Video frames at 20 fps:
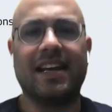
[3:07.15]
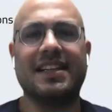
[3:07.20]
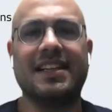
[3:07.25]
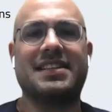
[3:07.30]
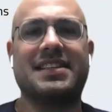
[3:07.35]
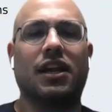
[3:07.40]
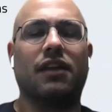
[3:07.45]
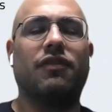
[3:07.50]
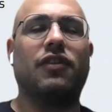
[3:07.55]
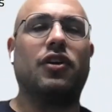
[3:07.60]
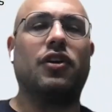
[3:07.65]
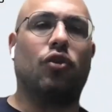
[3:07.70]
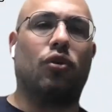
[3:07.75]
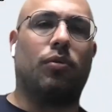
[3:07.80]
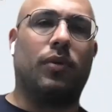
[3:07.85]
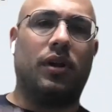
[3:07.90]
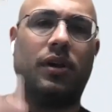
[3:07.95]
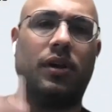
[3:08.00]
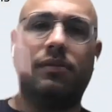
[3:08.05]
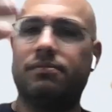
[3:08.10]
Instead of the
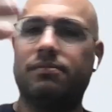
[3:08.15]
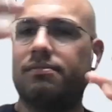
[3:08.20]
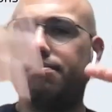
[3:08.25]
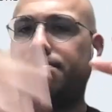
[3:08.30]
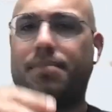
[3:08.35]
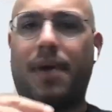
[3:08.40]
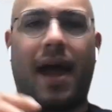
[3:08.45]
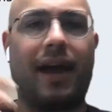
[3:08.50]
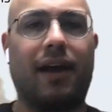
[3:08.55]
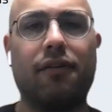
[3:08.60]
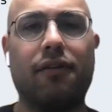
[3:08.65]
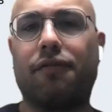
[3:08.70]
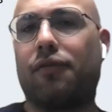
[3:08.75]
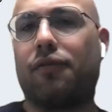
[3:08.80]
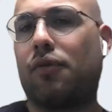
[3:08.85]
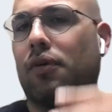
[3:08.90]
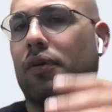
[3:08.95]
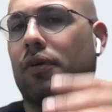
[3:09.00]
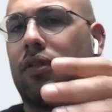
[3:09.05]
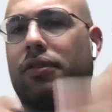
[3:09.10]
normal back and
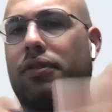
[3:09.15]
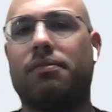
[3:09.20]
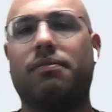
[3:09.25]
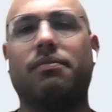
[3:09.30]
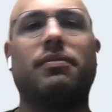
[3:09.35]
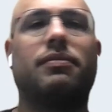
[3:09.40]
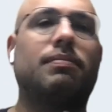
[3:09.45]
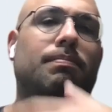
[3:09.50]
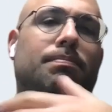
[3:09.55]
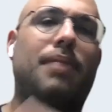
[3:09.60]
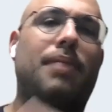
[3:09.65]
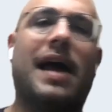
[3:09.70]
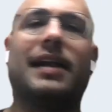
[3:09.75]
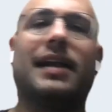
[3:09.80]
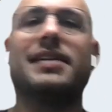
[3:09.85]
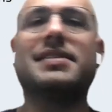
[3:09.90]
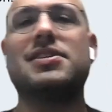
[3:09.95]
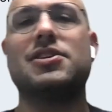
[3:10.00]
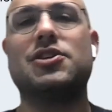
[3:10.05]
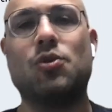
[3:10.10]
forth
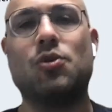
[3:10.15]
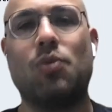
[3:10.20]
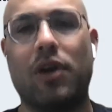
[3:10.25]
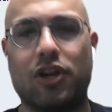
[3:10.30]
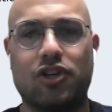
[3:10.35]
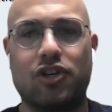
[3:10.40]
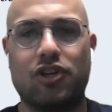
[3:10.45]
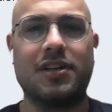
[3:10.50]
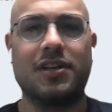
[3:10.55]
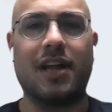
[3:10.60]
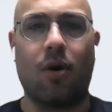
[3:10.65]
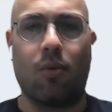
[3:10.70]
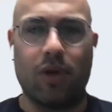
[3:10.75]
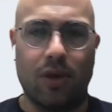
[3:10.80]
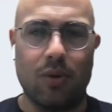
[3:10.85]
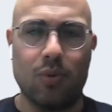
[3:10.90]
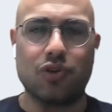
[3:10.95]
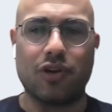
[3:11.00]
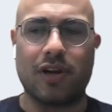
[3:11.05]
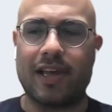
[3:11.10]
panel situation that
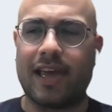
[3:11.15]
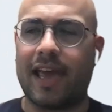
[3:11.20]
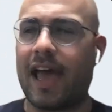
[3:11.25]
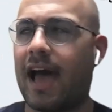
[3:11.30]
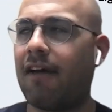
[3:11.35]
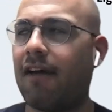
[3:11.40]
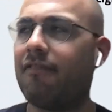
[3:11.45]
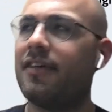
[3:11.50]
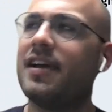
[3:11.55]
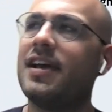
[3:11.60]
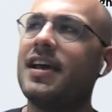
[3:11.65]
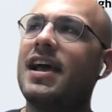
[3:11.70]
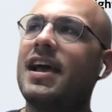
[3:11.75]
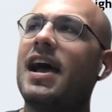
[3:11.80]
we usually have,